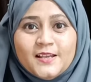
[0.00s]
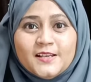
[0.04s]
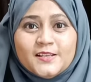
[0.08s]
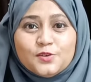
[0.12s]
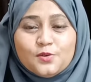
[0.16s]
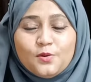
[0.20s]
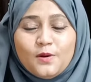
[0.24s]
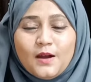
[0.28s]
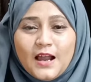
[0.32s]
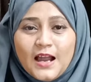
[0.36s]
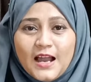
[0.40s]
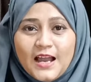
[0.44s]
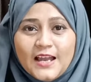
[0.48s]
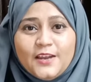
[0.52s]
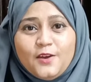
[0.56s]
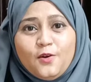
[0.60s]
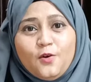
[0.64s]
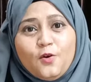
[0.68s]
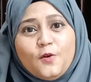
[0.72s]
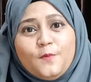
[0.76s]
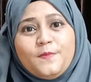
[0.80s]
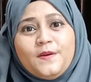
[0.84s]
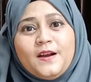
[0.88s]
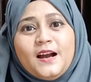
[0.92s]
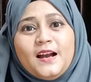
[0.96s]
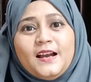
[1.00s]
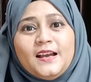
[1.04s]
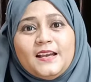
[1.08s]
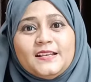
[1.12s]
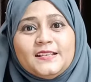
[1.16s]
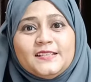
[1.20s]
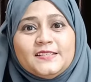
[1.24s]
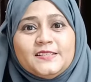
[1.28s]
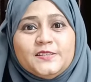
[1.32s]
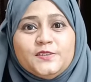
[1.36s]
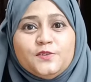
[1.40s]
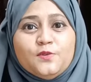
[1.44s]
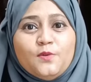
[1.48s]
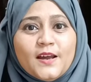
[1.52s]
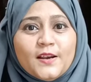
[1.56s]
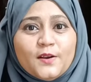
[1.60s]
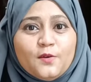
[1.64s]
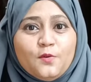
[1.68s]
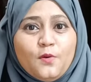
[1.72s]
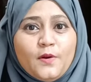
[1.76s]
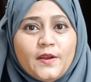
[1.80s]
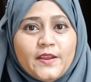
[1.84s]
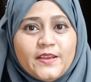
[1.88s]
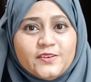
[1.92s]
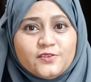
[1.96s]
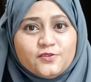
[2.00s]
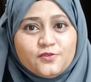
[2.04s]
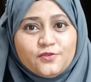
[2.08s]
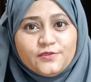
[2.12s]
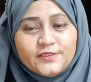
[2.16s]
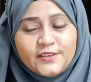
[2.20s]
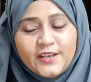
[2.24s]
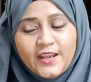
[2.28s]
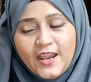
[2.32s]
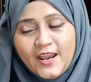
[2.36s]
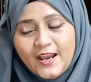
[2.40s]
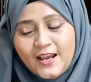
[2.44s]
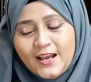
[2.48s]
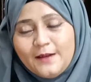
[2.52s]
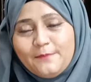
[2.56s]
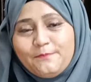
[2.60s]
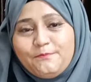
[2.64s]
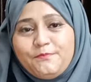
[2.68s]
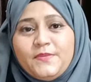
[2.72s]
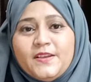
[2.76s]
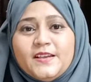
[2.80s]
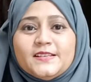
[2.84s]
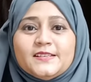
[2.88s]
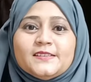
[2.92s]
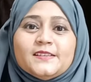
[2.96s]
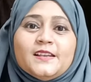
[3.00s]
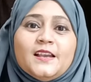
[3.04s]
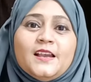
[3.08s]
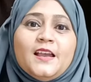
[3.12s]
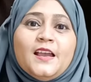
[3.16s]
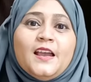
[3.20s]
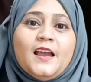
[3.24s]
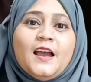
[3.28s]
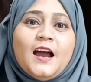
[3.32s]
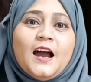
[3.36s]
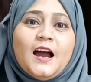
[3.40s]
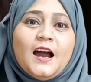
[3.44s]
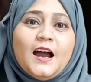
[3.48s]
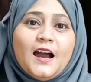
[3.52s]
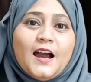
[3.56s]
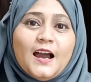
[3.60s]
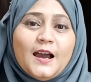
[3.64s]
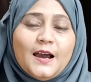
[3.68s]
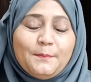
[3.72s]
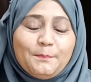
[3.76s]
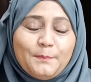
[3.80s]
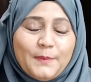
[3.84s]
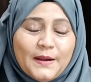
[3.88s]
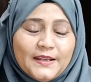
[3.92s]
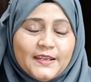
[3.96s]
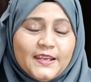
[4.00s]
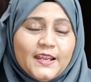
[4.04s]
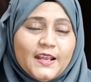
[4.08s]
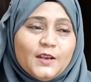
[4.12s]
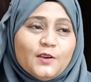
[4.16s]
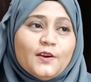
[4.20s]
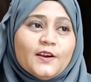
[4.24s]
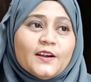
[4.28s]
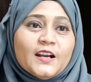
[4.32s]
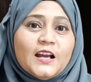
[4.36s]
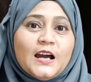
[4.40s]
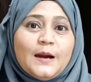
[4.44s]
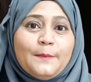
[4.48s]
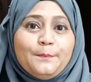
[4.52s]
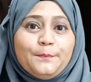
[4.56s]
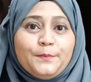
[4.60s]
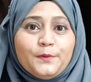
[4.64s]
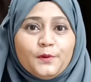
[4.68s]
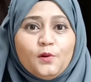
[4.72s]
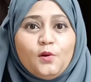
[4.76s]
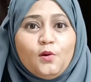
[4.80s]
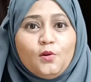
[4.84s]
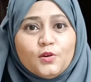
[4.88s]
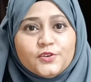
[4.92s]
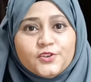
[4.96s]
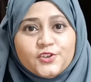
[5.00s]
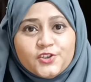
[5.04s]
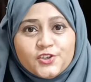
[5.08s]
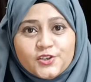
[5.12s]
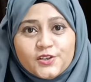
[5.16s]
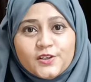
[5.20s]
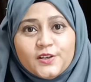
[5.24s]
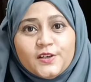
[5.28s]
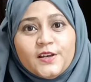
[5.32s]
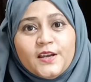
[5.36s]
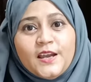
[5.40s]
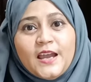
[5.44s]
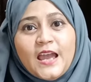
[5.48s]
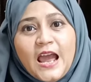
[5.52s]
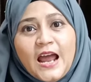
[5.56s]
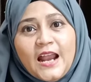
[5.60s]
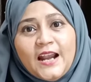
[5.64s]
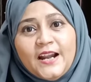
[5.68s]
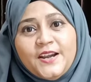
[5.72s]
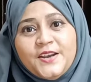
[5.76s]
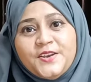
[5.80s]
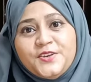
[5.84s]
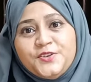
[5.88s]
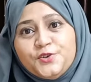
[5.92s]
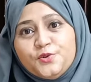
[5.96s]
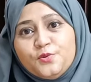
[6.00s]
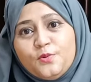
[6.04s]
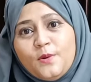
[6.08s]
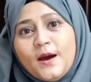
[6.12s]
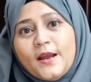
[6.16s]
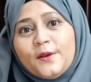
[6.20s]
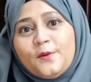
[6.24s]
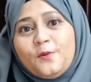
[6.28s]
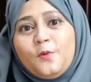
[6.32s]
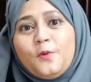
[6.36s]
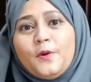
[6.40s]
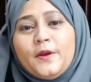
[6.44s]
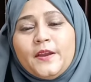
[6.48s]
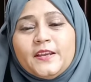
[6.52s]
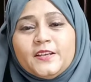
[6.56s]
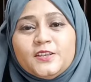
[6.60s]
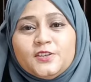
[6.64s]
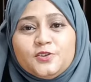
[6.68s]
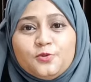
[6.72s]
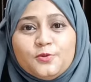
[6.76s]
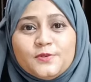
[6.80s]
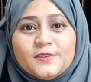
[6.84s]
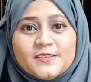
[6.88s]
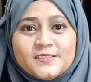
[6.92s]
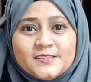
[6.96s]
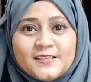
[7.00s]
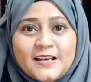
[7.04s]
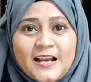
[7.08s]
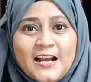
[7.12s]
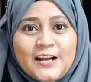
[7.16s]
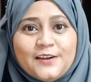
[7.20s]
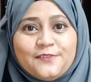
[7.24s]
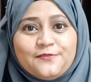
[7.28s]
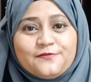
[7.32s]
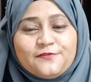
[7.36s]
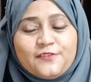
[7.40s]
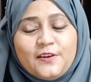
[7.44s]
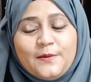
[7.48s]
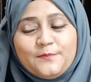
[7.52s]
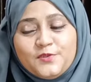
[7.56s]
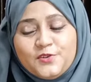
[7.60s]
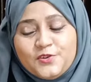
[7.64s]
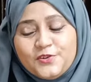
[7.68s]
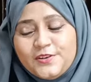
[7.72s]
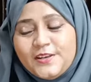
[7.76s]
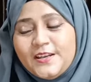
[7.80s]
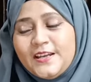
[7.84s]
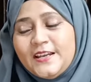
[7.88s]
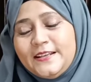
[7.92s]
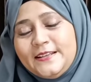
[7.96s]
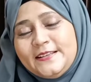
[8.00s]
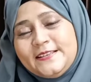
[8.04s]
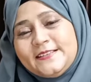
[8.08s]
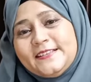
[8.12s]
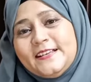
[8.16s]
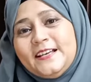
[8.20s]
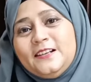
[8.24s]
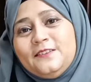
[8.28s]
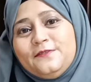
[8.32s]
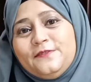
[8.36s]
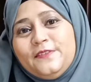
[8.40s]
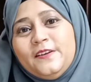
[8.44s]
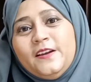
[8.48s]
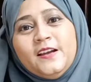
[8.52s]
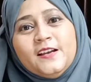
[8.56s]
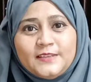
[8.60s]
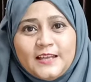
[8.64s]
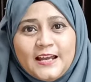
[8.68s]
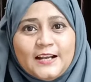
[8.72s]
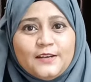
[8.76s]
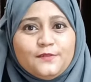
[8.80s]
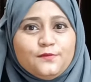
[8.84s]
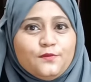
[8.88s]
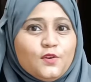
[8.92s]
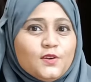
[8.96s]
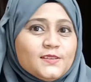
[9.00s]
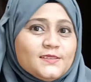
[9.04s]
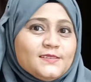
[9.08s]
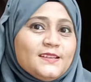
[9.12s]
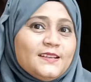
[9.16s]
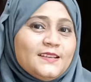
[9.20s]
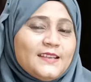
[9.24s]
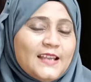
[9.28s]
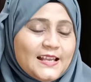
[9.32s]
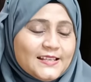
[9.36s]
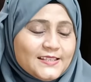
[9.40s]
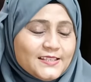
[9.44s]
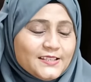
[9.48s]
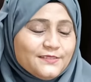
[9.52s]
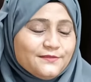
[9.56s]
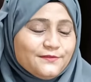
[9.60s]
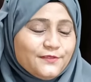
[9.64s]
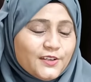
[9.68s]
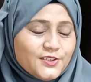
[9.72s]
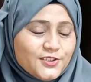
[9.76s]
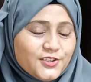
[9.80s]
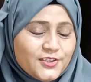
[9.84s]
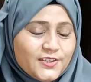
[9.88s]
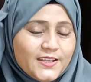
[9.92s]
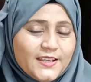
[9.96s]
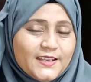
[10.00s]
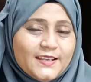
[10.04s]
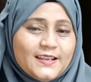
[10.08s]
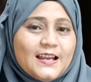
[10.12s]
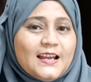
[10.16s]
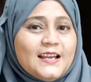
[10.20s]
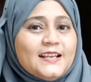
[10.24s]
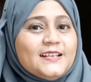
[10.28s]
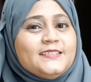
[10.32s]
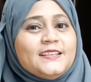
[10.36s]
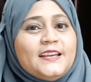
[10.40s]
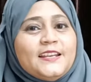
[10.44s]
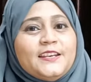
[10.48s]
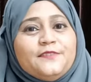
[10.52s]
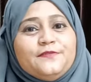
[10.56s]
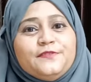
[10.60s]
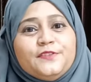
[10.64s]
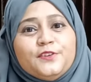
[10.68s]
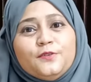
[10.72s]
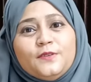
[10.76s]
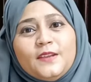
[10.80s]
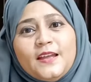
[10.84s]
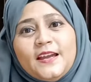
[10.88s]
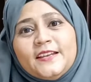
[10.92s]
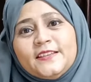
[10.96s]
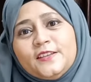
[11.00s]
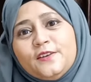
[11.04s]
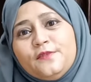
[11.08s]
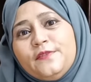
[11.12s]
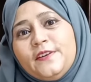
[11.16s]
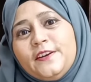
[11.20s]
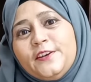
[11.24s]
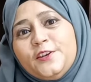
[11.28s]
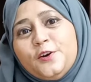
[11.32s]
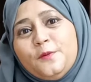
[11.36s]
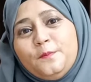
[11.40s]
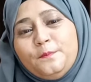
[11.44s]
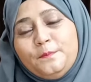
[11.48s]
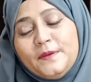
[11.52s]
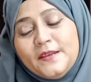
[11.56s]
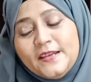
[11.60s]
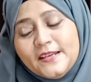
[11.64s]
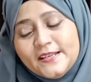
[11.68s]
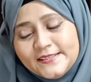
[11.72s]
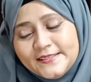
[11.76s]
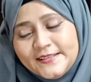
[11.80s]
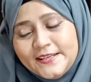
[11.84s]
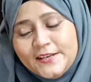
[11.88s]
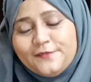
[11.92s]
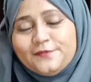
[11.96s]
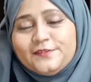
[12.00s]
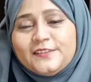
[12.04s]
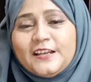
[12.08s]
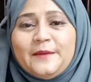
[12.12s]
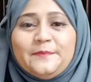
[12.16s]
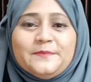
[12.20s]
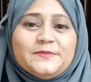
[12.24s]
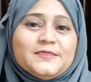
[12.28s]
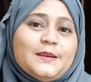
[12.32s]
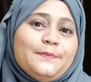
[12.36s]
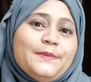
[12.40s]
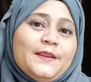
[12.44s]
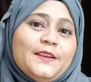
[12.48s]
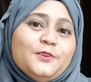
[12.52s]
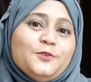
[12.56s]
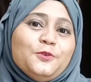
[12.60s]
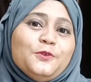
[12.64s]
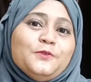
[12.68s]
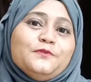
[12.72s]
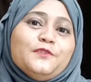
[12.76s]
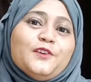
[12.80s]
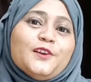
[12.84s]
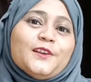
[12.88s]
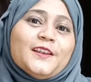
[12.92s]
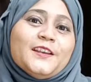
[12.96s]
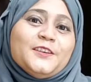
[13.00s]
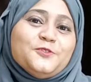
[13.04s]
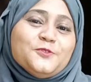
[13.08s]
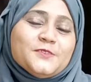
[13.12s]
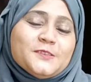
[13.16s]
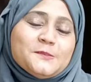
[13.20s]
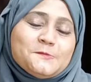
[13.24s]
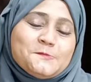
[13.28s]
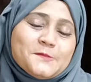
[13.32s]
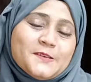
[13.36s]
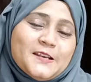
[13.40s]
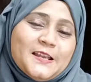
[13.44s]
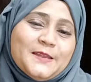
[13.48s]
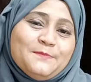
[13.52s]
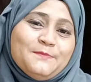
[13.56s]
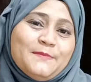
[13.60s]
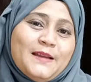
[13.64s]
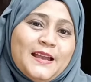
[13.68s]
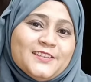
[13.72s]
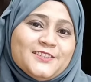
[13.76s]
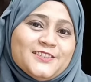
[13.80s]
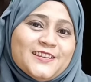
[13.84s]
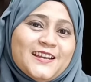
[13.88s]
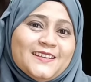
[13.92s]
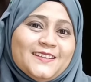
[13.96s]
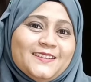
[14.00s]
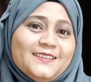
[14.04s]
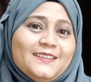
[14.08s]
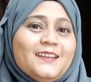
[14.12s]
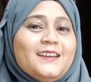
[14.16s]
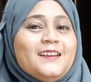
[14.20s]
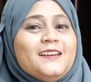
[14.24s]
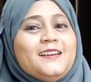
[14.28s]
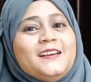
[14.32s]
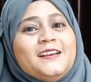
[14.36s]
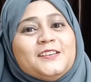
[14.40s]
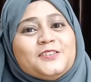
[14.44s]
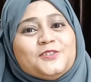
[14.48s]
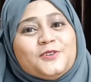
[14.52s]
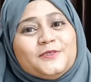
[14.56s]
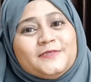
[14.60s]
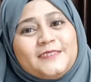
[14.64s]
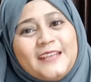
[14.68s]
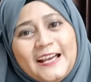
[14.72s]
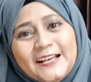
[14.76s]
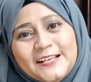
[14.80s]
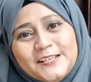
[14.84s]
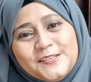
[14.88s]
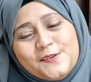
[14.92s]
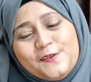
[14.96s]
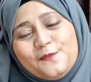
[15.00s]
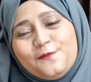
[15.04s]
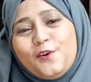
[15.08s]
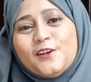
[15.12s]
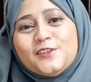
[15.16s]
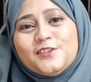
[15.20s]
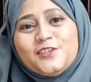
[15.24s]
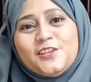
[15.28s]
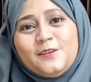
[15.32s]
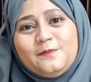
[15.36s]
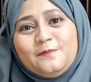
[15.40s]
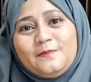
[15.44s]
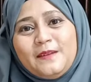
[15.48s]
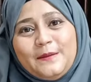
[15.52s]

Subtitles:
So I hope, guys, you are going to take up this particular approach, and you are going to start from today itself. That was the lesson for today, guys. And if you like the video, please give thumbs up and don't forget to subscribe my channel. So thanks for watching.